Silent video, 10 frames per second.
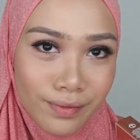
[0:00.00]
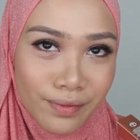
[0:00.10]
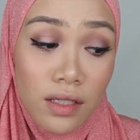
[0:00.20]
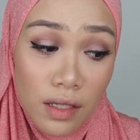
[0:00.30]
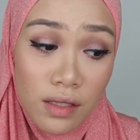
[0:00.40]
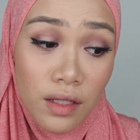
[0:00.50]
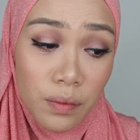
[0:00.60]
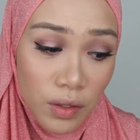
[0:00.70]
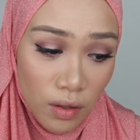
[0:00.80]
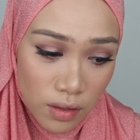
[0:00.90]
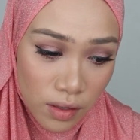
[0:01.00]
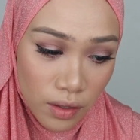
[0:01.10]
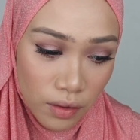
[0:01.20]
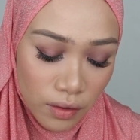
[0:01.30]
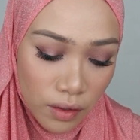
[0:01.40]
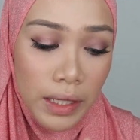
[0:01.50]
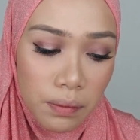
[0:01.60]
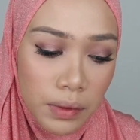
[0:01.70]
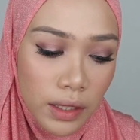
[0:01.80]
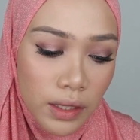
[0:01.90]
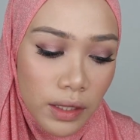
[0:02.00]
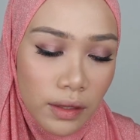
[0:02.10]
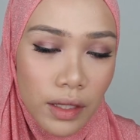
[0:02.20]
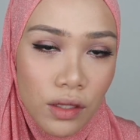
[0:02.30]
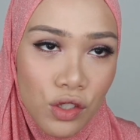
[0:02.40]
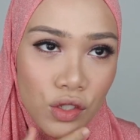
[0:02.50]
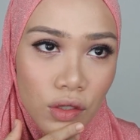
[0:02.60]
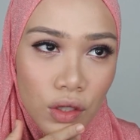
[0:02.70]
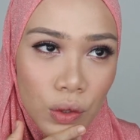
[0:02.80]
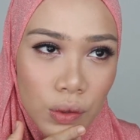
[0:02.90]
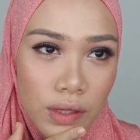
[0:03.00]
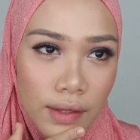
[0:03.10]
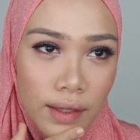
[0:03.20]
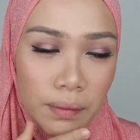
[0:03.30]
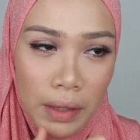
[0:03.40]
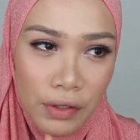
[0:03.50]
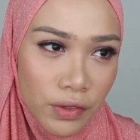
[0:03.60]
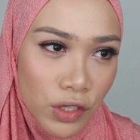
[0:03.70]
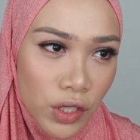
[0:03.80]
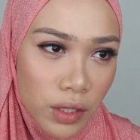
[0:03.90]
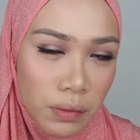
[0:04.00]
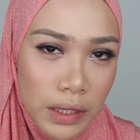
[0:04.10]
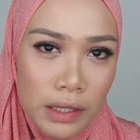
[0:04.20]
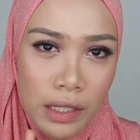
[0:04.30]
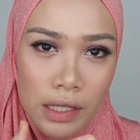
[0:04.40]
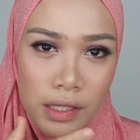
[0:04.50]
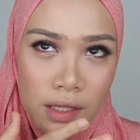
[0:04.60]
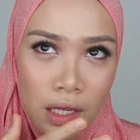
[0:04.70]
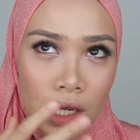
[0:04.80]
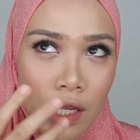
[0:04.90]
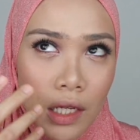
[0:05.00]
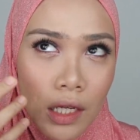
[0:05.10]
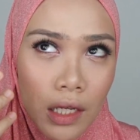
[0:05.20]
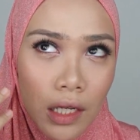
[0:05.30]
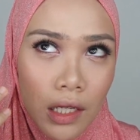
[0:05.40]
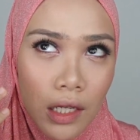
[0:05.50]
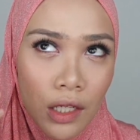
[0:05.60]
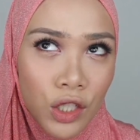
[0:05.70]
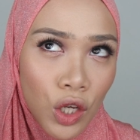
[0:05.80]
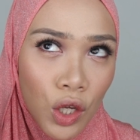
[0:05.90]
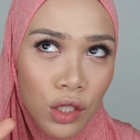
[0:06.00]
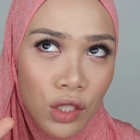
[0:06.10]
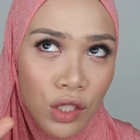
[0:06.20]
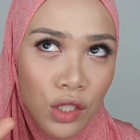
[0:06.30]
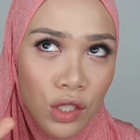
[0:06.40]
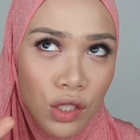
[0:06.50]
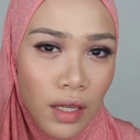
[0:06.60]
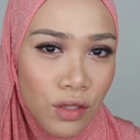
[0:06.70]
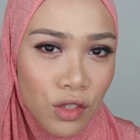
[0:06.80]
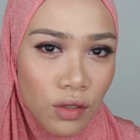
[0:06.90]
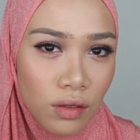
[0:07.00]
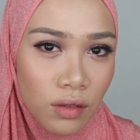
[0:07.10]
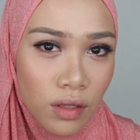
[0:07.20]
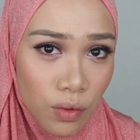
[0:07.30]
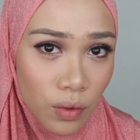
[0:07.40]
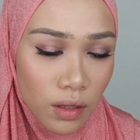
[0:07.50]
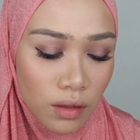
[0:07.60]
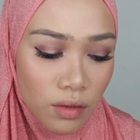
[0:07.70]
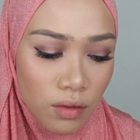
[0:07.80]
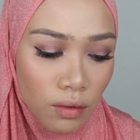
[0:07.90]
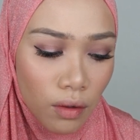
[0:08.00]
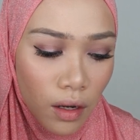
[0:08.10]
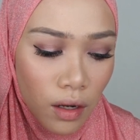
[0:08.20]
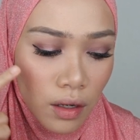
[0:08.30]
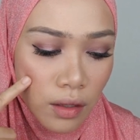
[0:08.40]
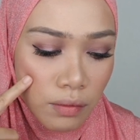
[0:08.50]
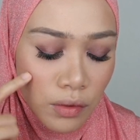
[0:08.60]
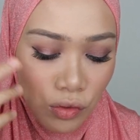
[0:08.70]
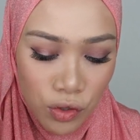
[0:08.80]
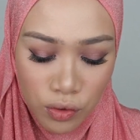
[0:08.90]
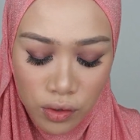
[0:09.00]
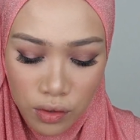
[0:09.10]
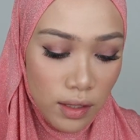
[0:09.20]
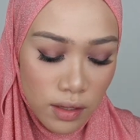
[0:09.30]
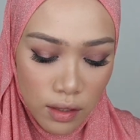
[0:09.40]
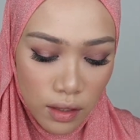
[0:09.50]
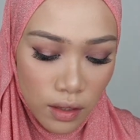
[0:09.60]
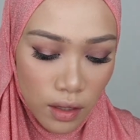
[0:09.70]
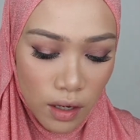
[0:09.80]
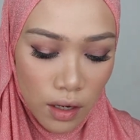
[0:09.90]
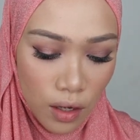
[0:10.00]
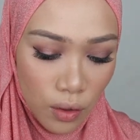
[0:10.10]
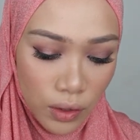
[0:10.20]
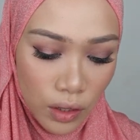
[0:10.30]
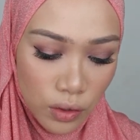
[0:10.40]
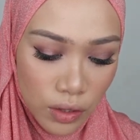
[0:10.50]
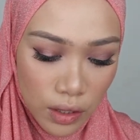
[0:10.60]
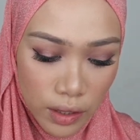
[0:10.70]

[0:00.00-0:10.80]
it says lip gloss here. Maybe the texture looks like matte finishing, but it has a gloss texture as well, so I'm not sure. Let's see how it looks